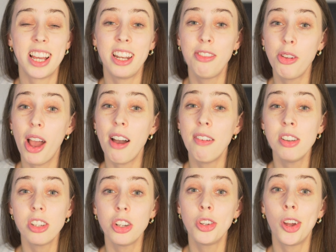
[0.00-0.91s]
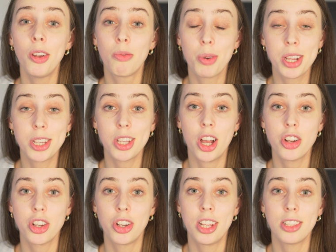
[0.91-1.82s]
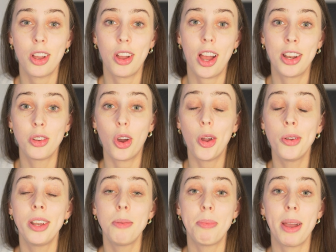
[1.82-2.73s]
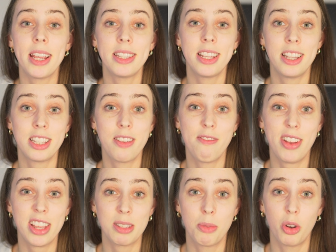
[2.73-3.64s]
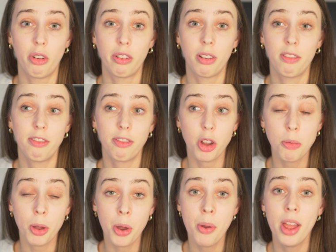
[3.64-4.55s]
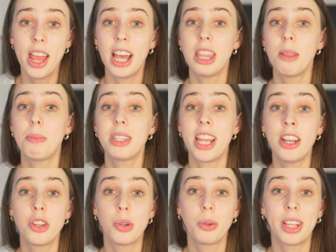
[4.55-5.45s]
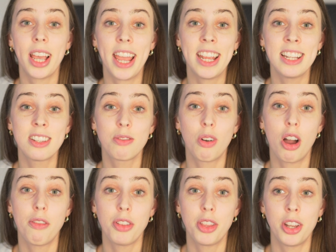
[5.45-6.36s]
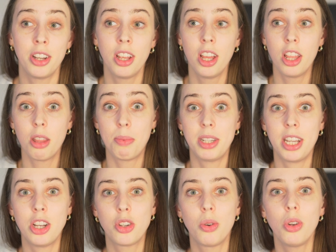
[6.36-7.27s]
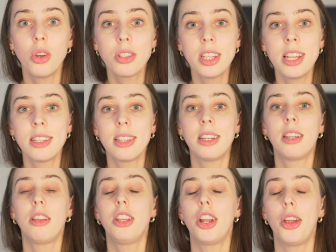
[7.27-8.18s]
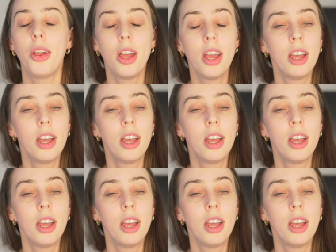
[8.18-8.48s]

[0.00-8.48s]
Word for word: And if you haven't done your own research and is and you're only basing this investment on FOMO and the potential gains rather than the potential losses and you know